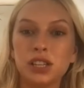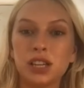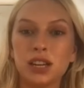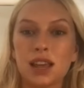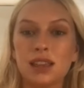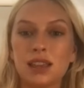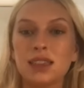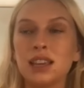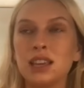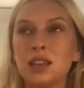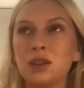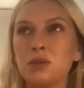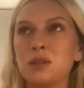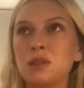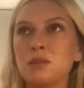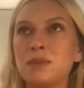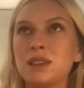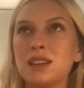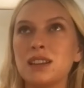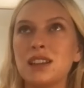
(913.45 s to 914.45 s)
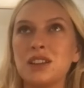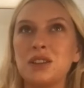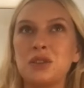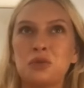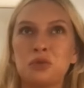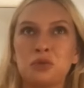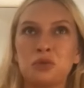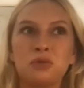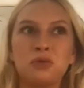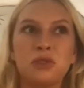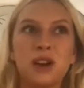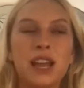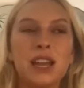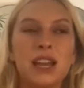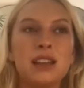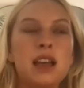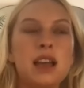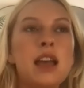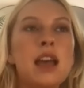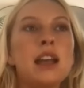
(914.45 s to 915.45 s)
And I think he would have been a
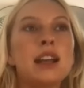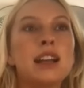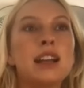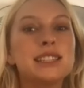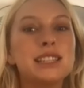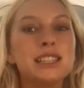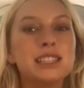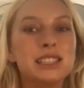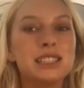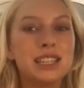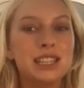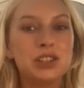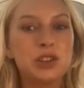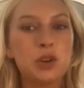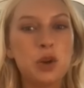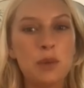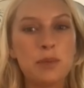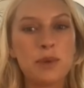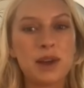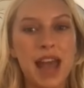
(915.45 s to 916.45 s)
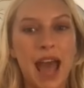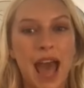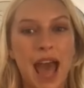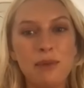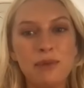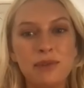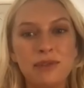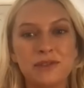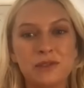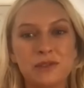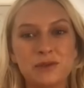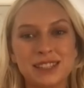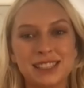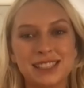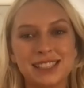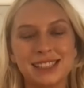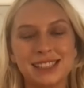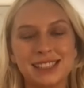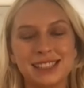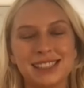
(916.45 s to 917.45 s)
great because he did show up on Abbott for one
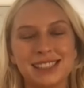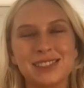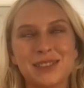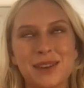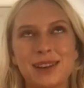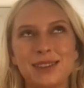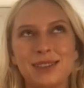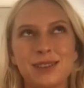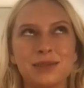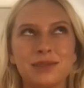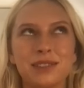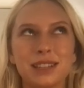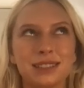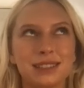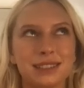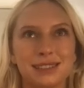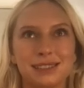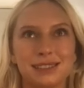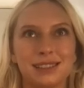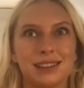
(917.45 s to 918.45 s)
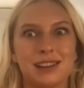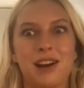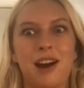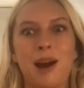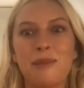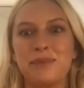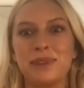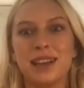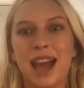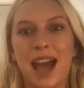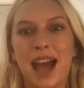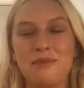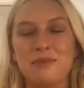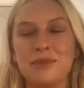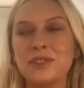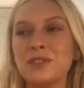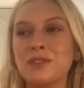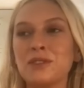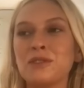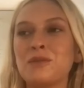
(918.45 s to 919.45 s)
season. So I don't know if that's just a copycat
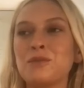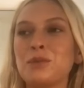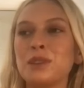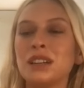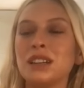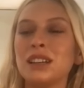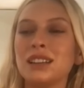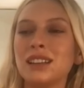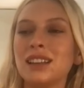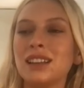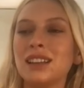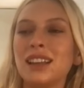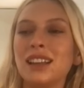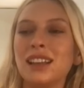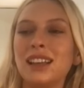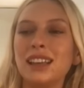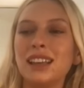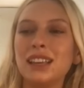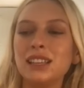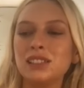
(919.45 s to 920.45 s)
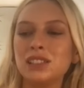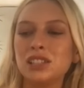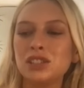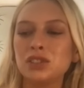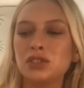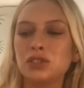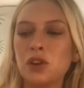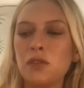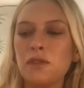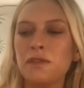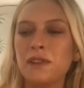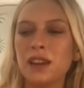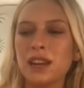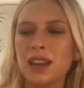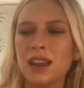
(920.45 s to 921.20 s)
move, but he's just so funny.